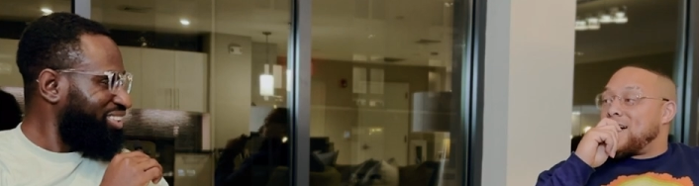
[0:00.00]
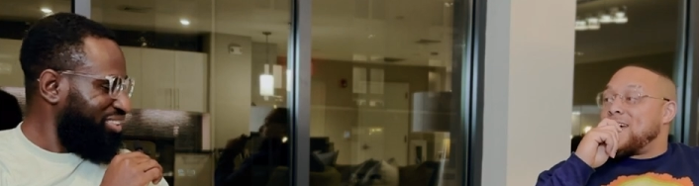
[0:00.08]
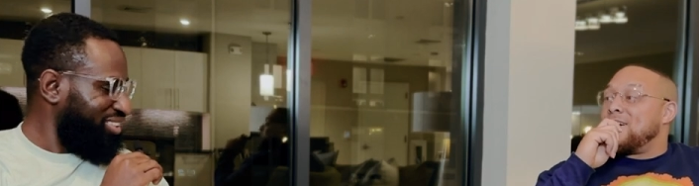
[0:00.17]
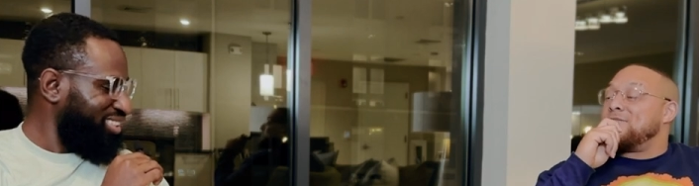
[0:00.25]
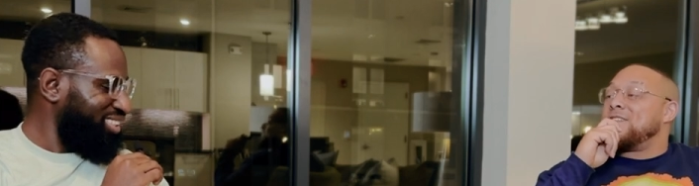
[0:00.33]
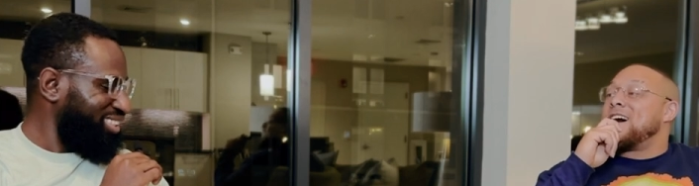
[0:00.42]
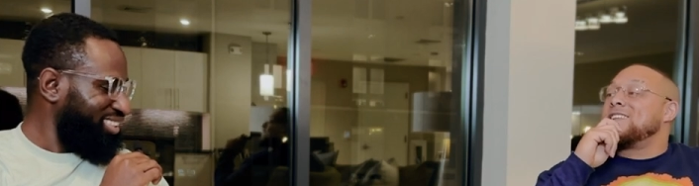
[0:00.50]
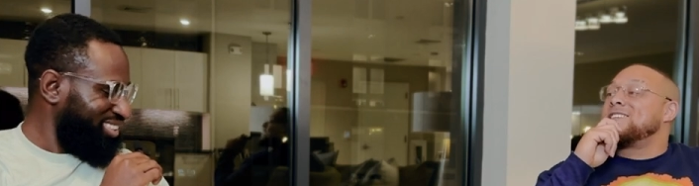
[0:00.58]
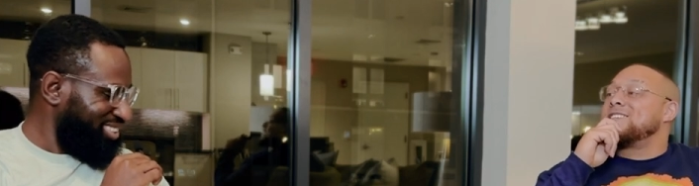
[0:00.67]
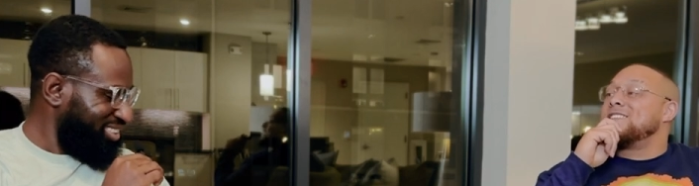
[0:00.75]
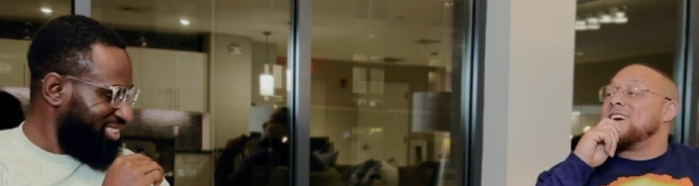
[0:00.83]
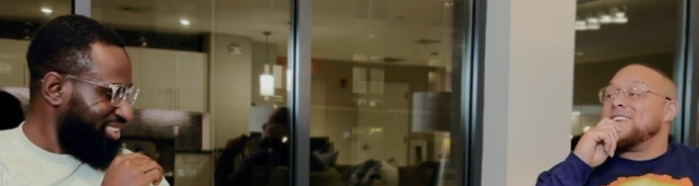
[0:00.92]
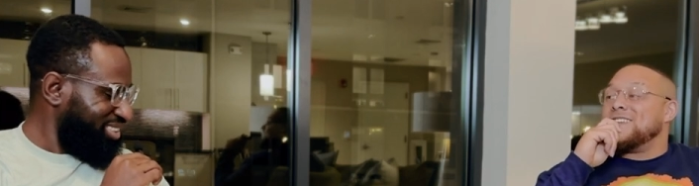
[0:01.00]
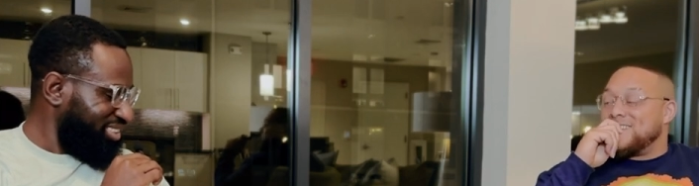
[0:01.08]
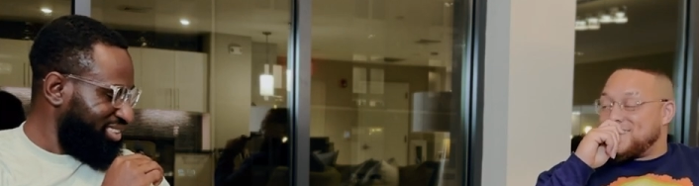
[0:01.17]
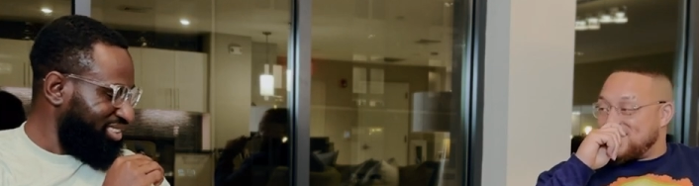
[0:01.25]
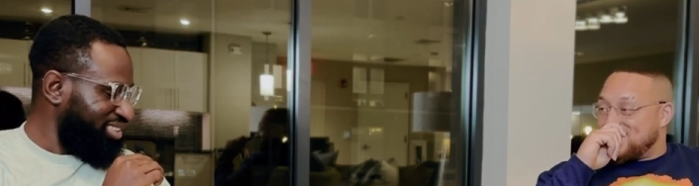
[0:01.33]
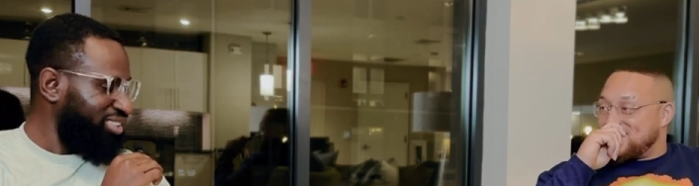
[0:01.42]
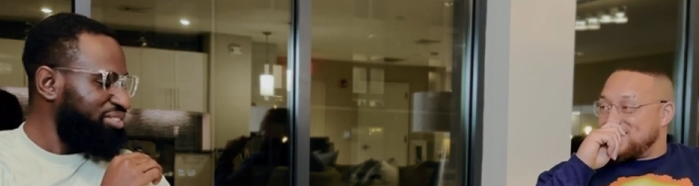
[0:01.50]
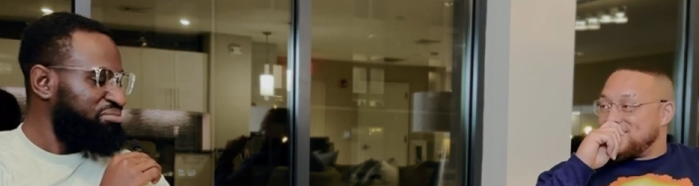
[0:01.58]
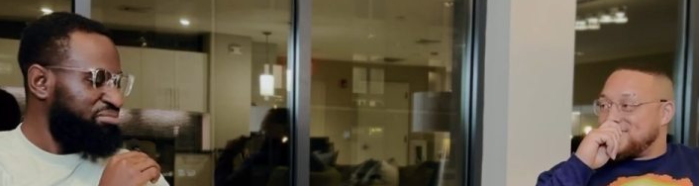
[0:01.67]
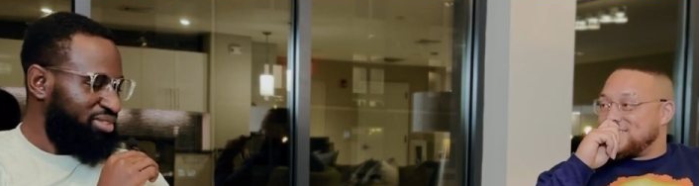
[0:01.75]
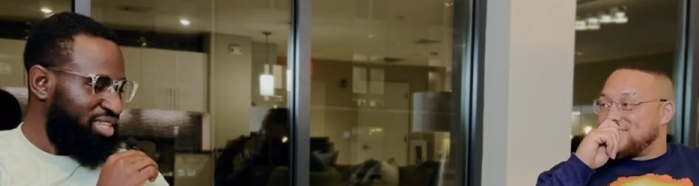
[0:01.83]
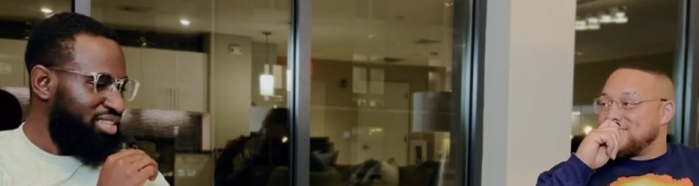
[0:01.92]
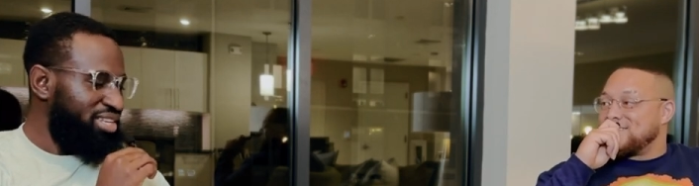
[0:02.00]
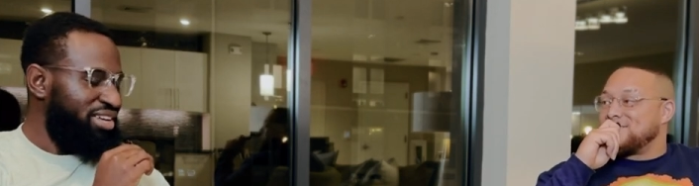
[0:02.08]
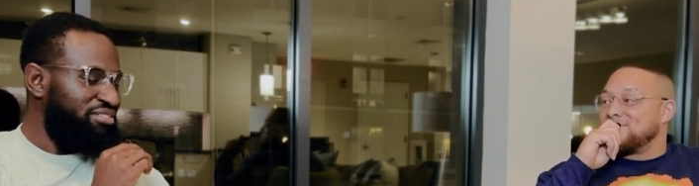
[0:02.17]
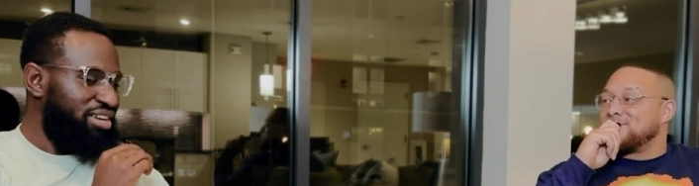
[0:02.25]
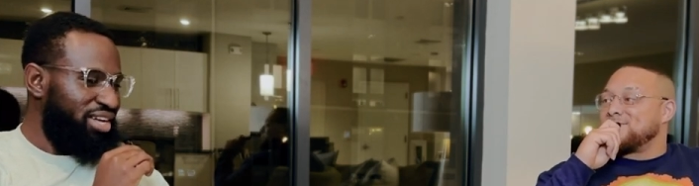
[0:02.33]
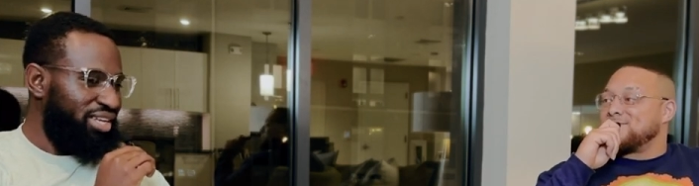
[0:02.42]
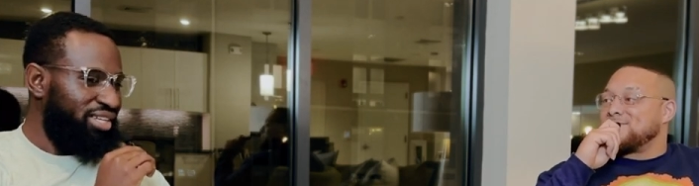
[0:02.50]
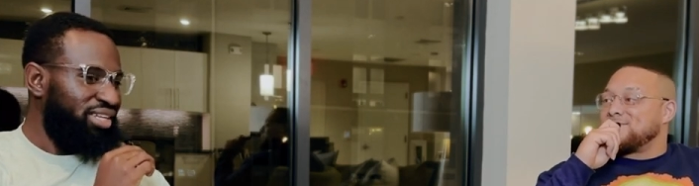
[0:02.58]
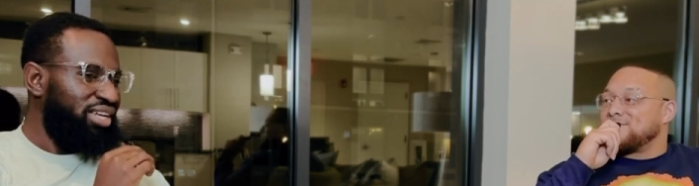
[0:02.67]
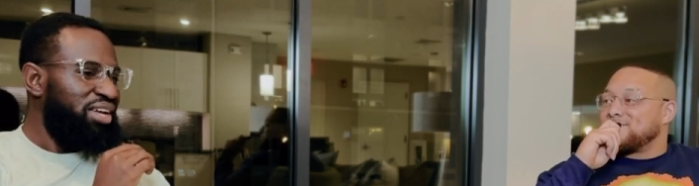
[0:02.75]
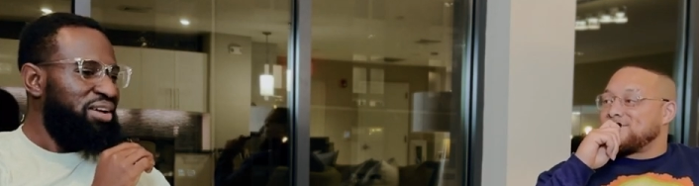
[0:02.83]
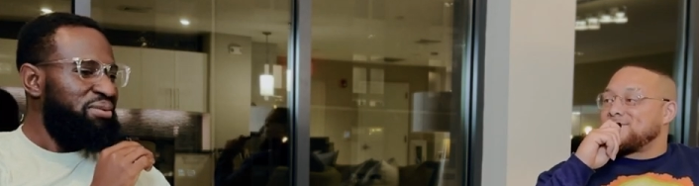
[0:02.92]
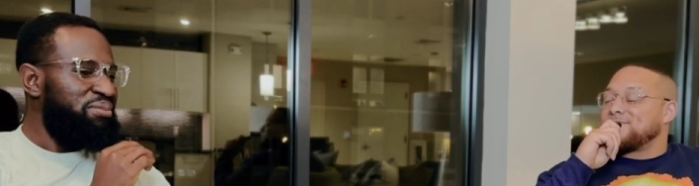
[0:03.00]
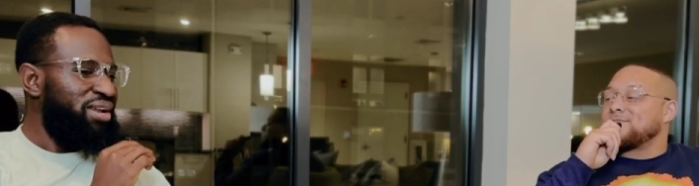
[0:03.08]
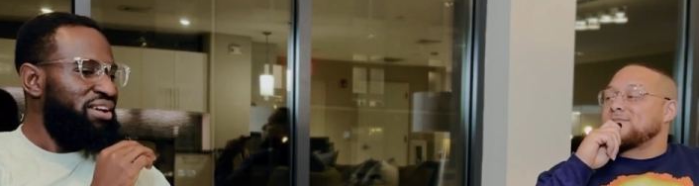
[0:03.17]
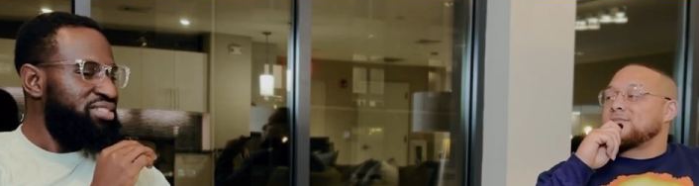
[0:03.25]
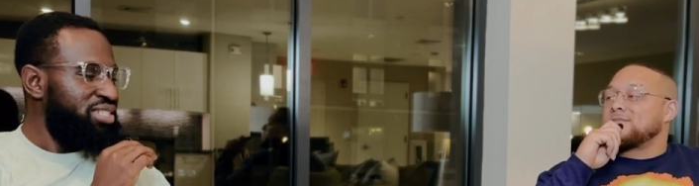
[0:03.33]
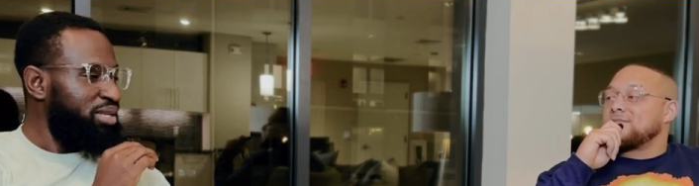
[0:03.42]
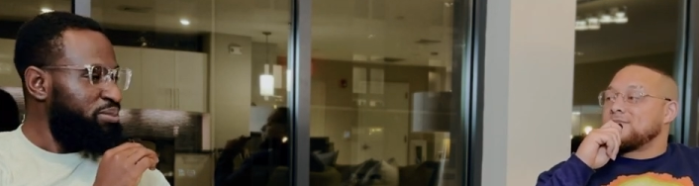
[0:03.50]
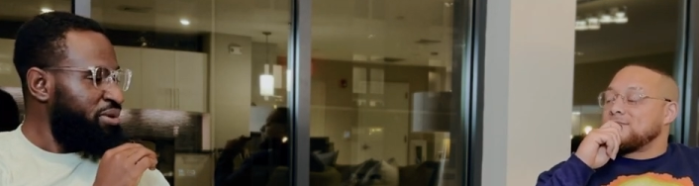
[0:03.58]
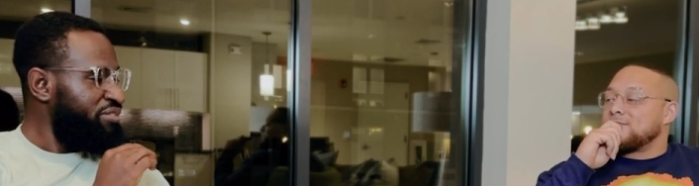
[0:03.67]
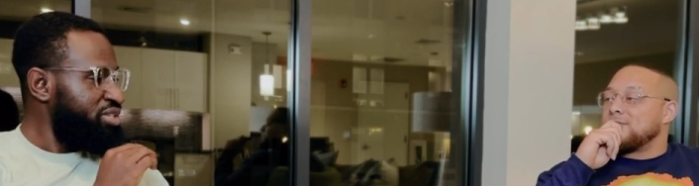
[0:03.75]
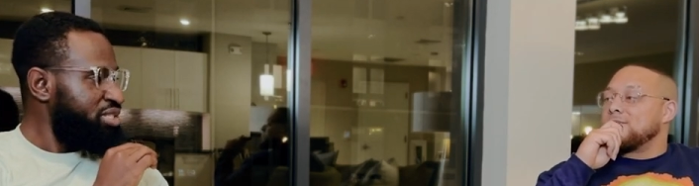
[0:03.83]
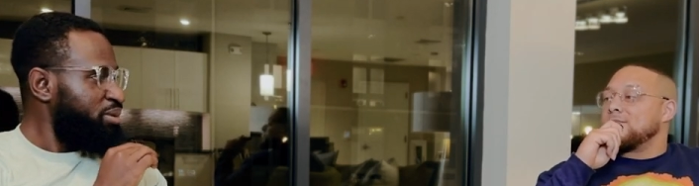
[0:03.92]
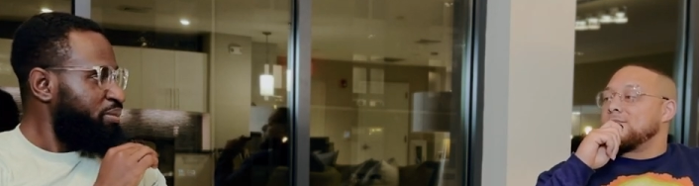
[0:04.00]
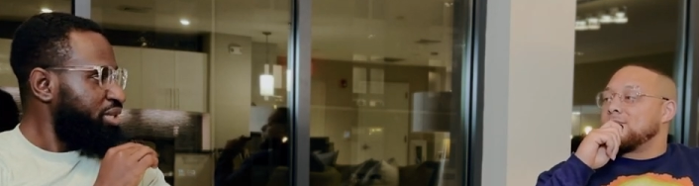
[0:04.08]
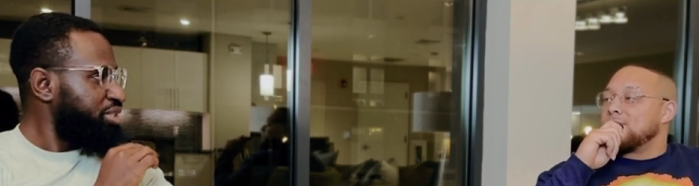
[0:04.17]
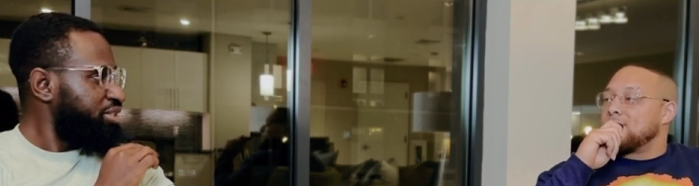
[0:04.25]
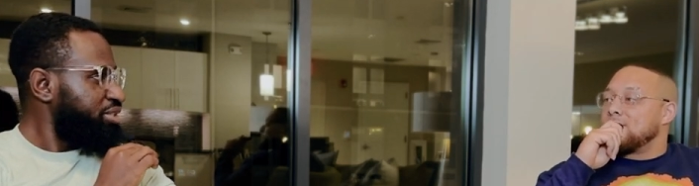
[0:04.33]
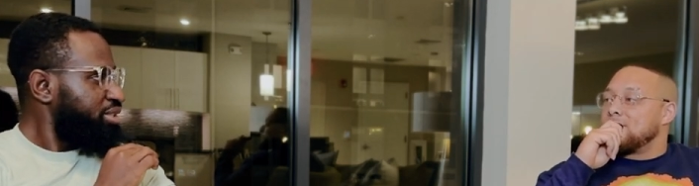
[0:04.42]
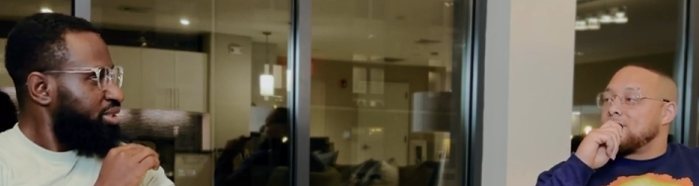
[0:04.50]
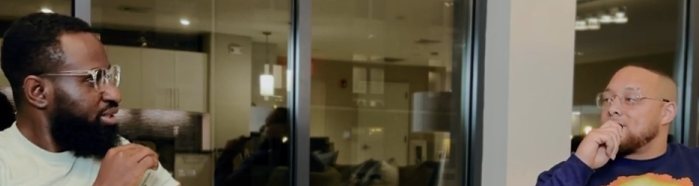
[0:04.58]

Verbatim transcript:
Speaker 1: I have not studied
Speaker 2: it. Neither have I. But I've seen. Have you seen pictures?